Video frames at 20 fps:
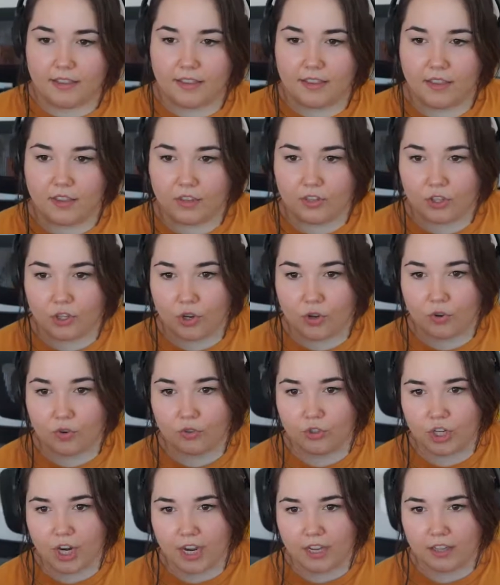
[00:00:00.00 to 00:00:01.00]
so
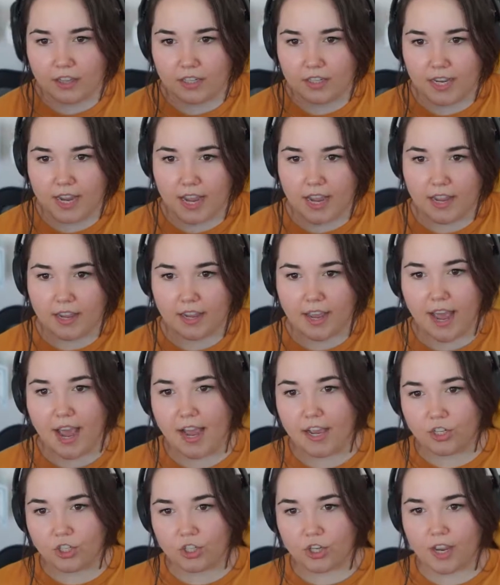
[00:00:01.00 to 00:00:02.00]
check the tag
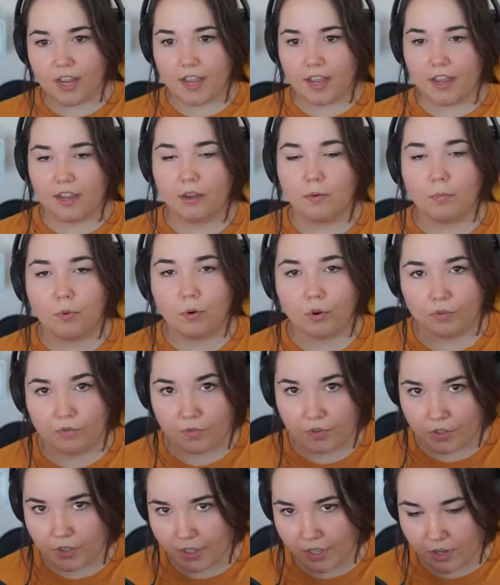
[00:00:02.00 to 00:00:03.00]
hashtag
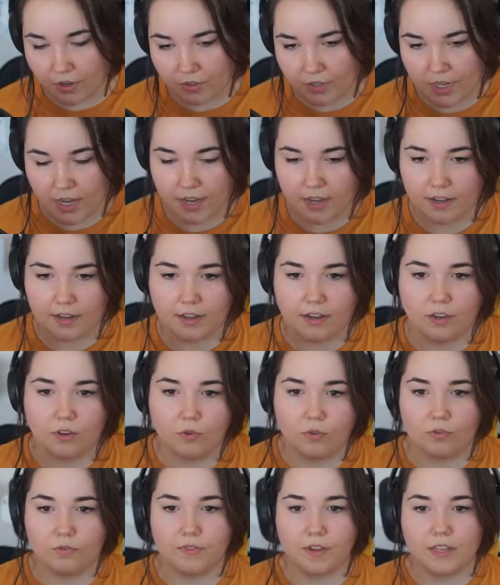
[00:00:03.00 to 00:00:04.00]
portfolio day and you
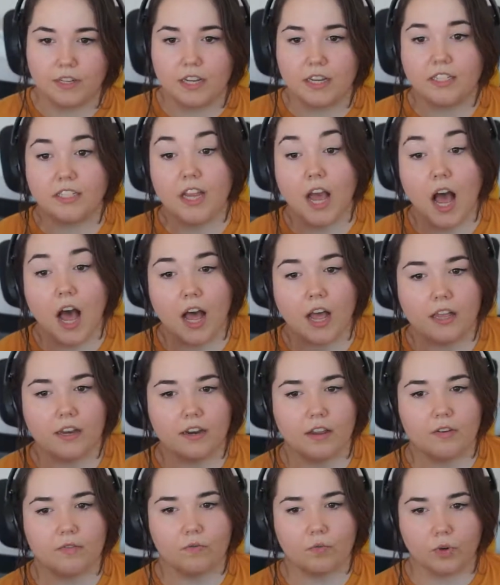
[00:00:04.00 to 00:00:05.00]
will find a ton
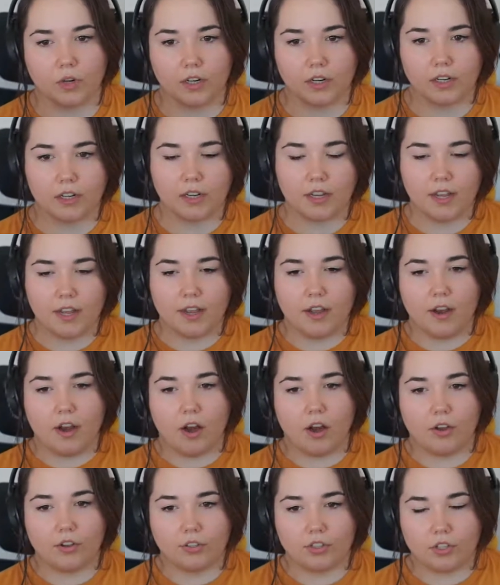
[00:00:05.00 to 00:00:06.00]
of work.
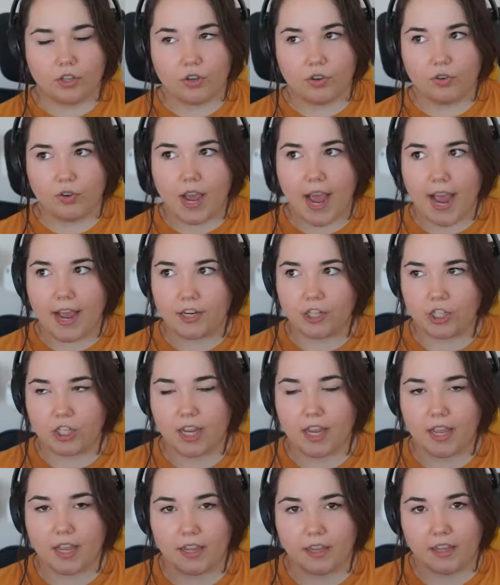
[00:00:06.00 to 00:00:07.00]
Also,
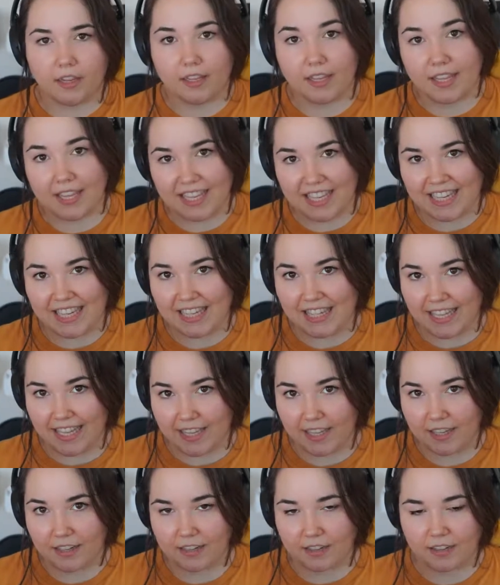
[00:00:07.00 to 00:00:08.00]
hashtag
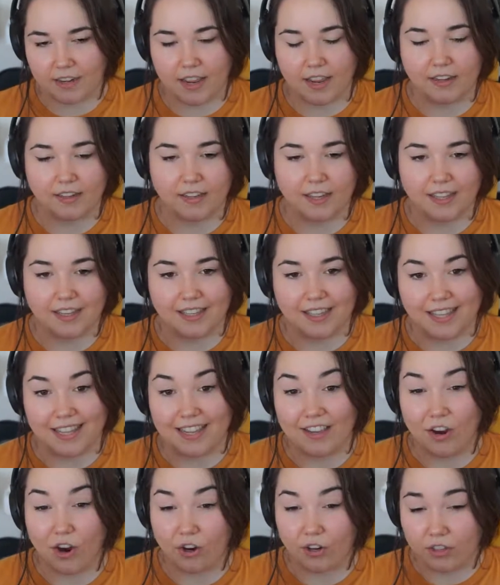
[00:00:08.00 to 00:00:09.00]
kidlit and kidlit
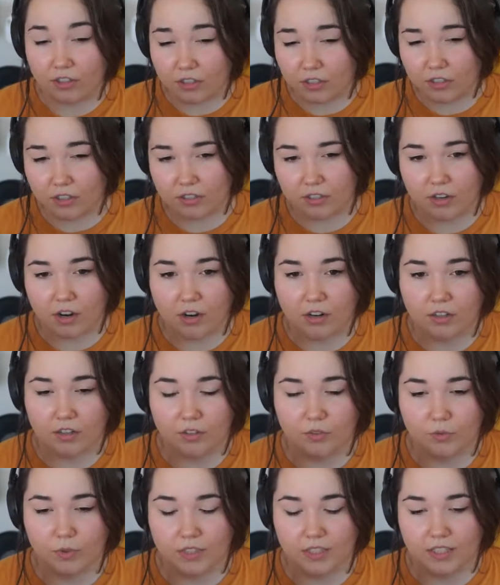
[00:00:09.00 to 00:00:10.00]
art
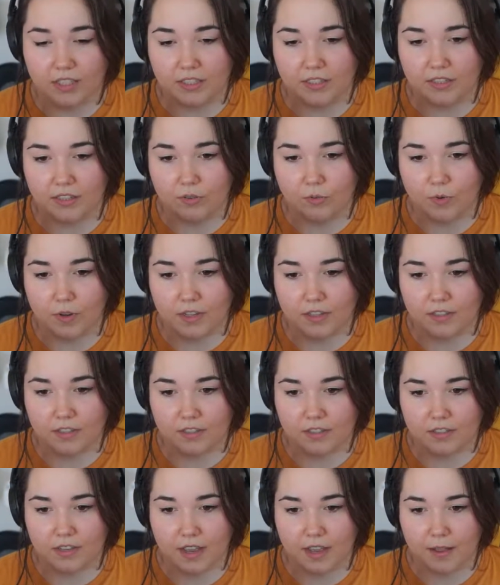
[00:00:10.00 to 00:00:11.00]
are really good
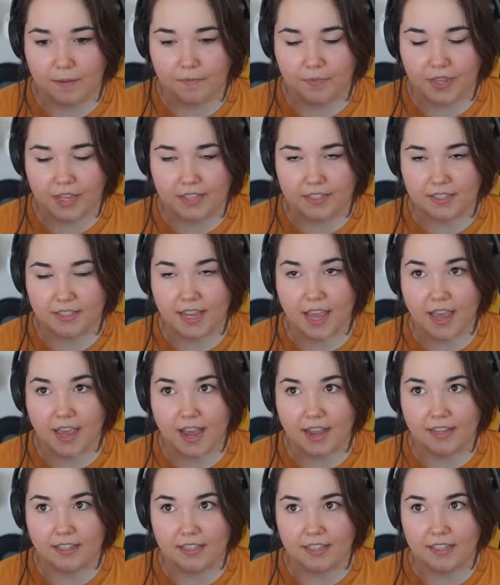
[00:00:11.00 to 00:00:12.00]
ones. That's
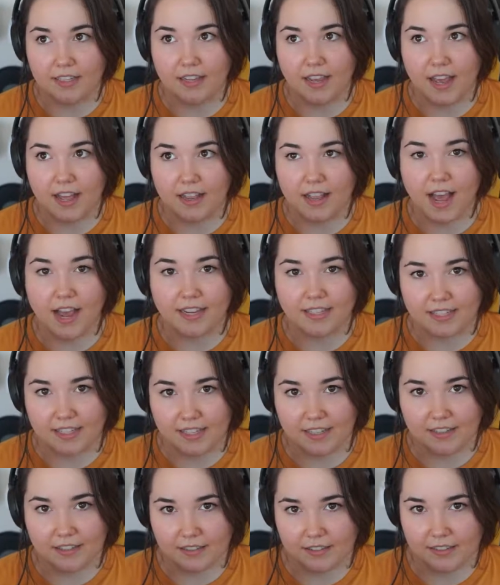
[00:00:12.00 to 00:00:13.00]

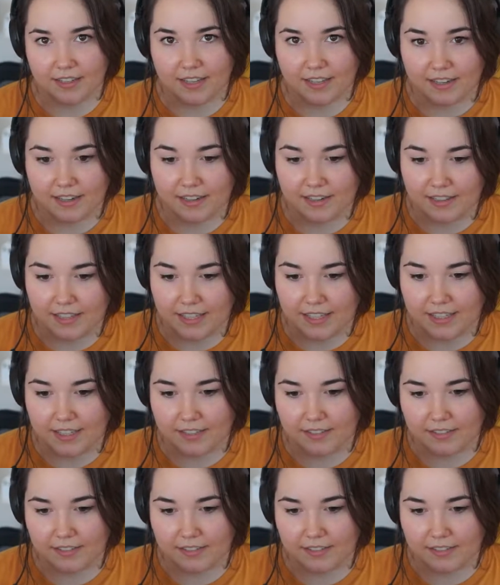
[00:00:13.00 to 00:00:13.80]
KIDLIT, kidlit.